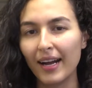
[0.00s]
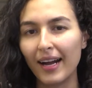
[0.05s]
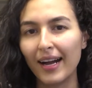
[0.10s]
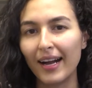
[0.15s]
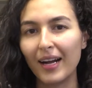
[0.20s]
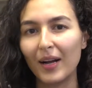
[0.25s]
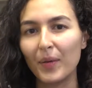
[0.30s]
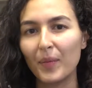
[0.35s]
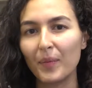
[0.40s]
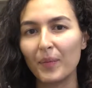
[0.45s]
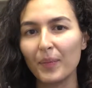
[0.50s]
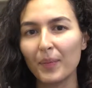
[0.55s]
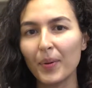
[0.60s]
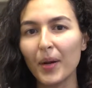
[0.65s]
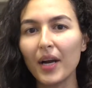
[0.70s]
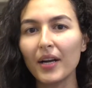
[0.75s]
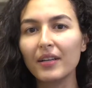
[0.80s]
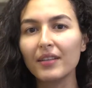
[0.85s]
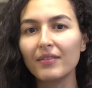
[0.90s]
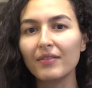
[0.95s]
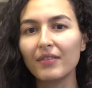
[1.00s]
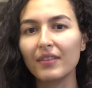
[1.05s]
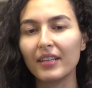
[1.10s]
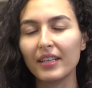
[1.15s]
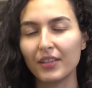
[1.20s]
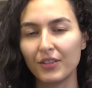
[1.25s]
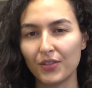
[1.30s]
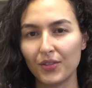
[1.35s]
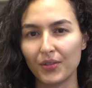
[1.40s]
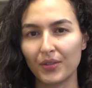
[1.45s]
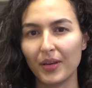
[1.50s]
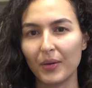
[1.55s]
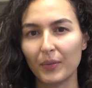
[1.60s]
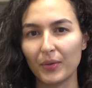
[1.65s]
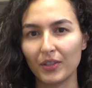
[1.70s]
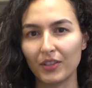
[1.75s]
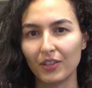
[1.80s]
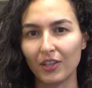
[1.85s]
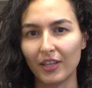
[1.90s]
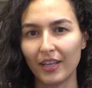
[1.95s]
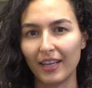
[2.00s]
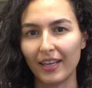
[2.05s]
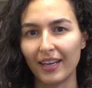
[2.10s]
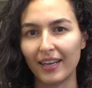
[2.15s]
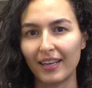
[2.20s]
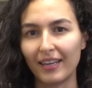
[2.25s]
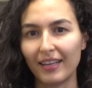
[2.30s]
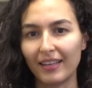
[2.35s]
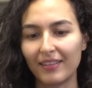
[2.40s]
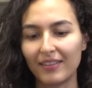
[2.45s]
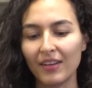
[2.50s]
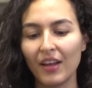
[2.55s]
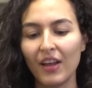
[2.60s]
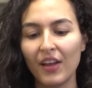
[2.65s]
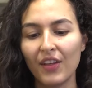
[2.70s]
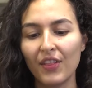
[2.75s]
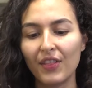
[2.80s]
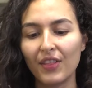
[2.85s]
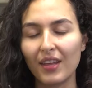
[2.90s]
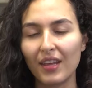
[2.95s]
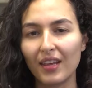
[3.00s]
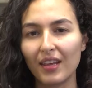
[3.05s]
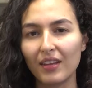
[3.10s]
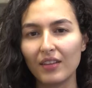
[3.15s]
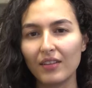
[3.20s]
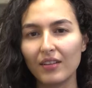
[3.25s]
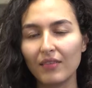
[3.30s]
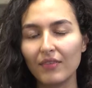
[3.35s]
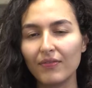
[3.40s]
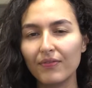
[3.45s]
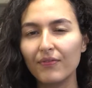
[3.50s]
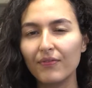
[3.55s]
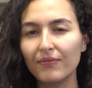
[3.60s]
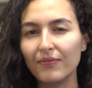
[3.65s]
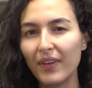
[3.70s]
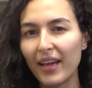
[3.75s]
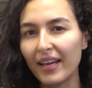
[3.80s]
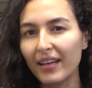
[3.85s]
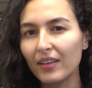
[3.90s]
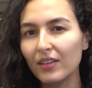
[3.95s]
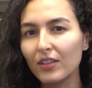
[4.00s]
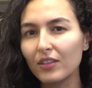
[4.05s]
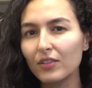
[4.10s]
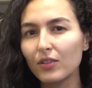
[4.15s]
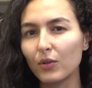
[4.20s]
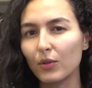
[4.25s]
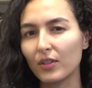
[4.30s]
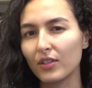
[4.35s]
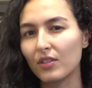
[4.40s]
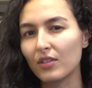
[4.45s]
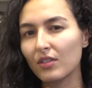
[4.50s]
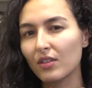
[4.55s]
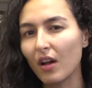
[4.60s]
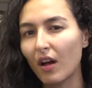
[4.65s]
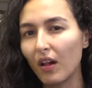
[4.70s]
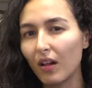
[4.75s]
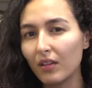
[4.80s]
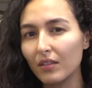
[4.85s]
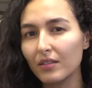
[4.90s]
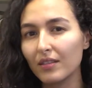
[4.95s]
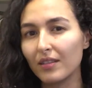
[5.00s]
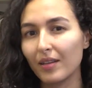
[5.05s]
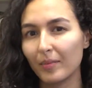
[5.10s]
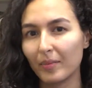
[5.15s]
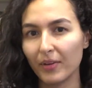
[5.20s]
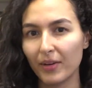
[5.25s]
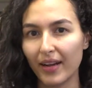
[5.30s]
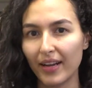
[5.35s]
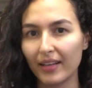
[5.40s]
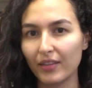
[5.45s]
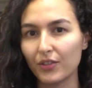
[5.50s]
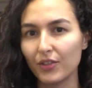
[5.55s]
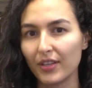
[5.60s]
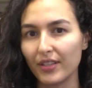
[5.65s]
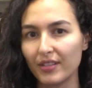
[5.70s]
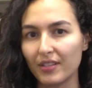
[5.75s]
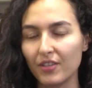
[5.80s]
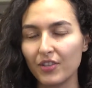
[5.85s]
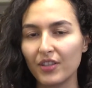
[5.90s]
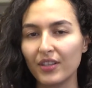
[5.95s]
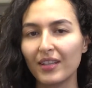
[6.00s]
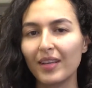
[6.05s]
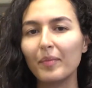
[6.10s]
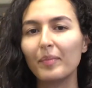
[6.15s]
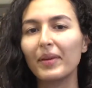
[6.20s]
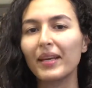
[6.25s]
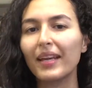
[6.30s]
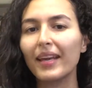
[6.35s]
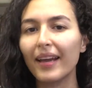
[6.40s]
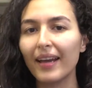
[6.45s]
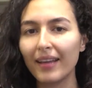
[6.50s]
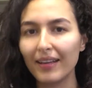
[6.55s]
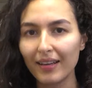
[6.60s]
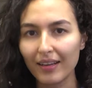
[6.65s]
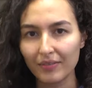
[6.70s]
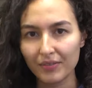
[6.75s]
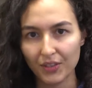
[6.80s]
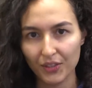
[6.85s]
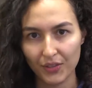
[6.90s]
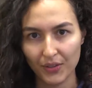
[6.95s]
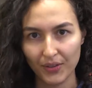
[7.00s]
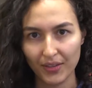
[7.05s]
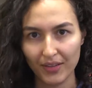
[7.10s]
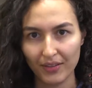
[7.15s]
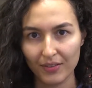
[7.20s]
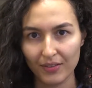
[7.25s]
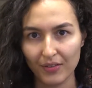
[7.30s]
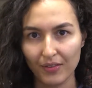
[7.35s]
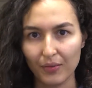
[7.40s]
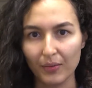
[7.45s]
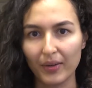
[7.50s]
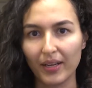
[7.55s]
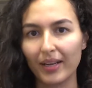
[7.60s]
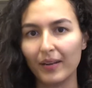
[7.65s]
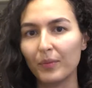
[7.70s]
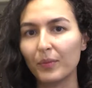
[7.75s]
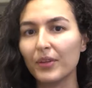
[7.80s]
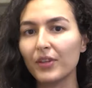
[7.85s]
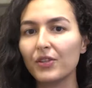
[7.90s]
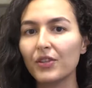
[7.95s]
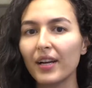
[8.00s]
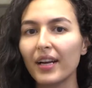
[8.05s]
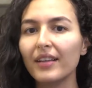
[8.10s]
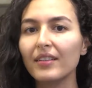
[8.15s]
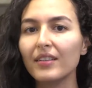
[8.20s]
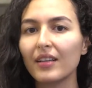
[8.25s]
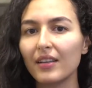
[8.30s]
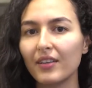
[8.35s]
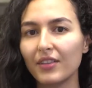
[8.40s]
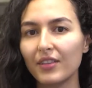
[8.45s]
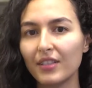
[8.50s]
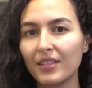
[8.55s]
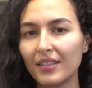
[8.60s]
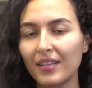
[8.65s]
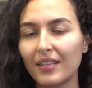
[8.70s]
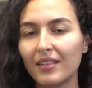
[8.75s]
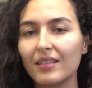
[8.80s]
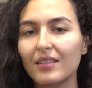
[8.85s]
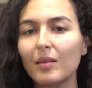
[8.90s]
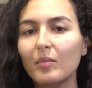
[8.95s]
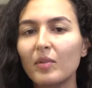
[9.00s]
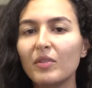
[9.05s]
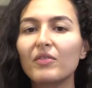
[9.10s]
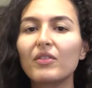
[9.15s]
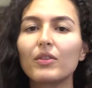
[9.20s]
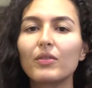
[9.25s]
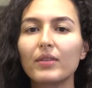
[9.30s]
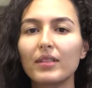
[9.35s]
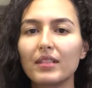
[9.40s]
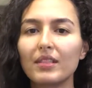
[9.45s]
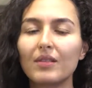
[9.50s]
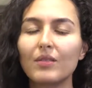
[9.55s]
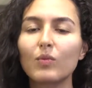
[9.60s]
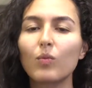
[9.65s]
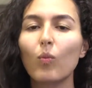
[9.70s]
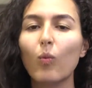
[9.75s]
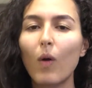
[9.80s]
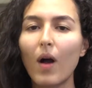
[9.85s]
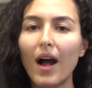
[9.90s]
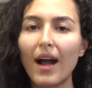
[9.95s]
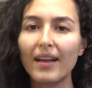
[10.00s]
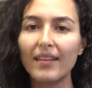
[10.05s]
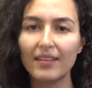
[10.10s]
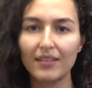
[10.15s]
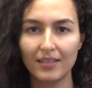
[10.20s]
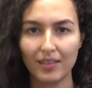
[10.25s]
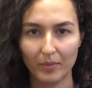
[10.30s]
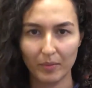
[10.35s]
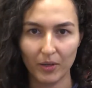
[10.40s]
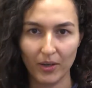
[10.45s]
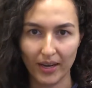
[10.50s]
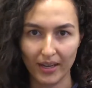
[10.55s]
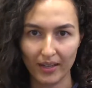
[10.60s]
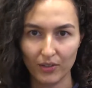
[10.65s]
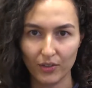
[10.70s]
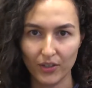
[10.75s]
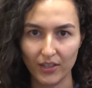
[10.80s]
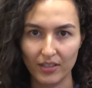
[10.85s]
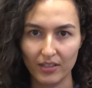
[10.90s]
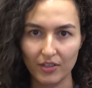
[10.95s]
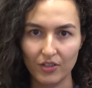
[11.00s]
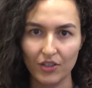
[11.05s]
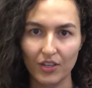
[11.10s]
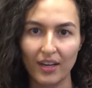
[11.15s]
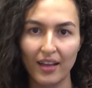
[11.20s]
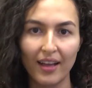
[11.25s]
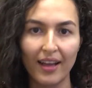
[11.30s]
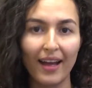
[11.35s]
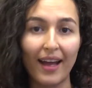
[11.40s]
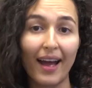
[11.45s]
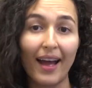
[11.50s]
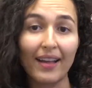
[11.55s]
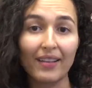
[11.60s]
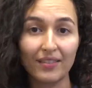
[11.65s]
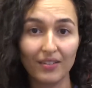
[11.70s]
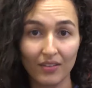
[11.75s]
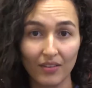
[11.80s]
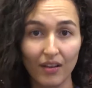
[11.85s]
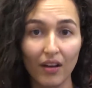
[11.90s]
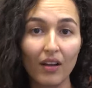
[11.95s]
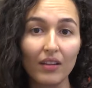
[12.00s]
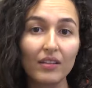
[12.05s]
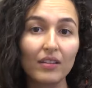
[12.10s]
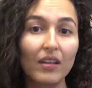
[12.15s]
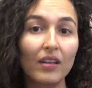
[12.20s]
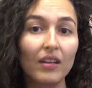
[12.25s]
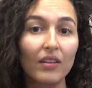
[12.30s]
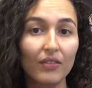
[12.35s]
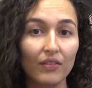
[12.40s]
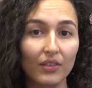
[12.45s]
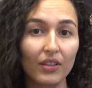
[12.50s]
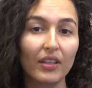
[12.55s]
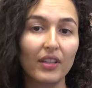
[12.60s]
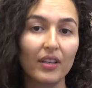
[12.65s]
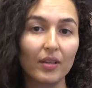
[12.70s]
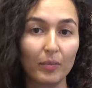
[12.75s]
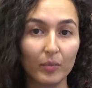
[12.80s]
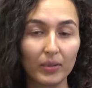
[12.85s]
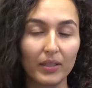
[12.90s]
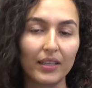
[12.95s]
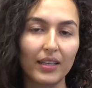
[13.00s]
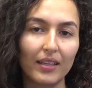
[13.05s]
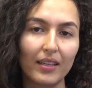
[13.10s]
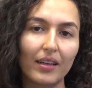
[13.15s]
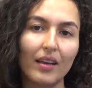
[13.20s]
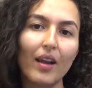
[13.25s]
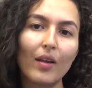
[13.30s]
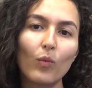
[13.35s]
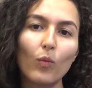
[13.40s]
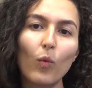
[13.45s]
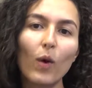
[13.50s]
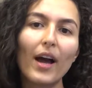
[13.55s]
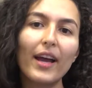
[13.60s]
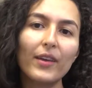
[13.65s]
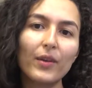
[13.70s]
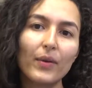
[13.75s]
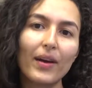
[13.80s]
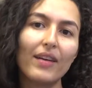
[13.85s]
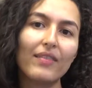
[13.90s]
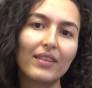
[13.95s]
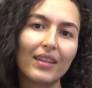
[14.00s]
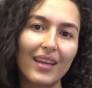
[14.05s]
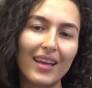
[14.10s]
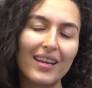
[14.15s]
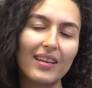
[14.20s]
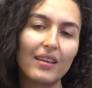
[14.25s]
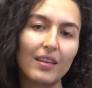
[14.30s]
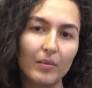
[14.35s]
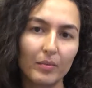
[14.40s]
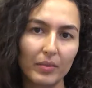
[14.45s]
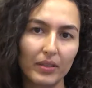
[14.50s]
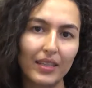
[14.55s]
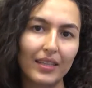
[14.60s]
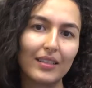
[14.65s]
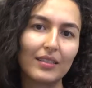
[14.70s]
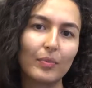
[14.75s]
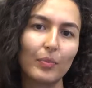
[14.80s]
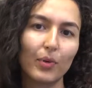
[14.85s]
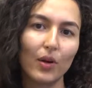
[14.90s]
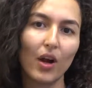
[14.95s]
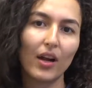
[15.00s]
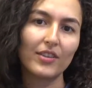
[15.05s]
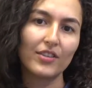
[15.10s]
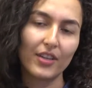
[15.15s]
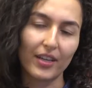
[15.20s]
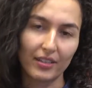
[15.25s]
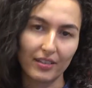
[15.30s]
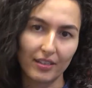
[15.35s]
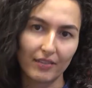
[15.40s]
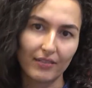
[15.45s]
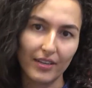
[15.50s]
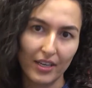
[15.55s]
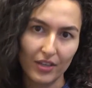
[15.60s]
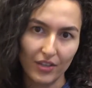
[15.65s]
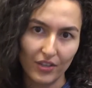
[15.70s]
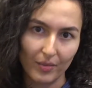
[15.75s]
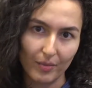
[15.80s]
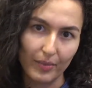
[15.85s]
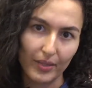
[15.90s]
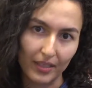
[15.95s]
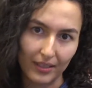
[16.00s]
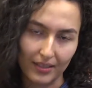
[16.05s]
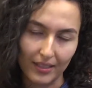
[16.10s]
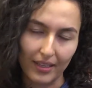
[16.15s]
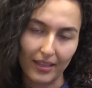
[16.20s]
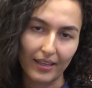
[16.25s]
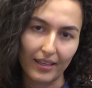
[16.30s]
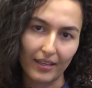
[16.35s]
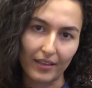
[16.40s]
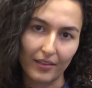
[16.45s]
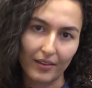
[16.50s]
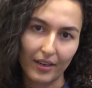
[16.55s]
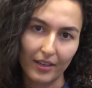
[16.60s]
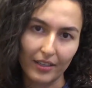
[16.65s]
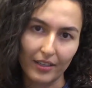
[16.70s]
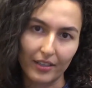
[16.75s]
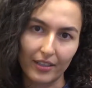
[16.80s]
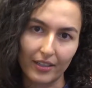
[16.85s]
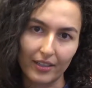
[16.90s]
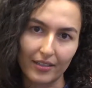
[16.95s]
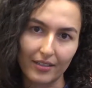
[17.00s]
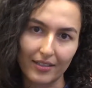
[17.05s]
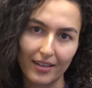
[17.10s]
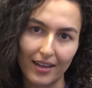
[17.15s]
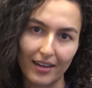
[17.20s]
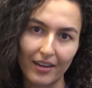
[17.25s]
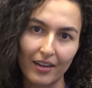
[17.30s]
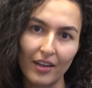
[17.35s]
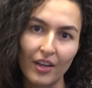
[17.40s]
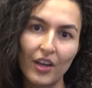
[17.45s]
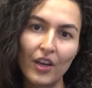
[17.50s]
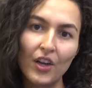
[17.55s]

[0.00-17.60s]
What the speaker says: Part of the issue that we're looking at is the failed or stalled democratic transition that began after 2003, and we're trying to understand some of the reasons why this democratic transition has not fully completed and why you have an incomplete project of nation building in Iraqi Kurdistan.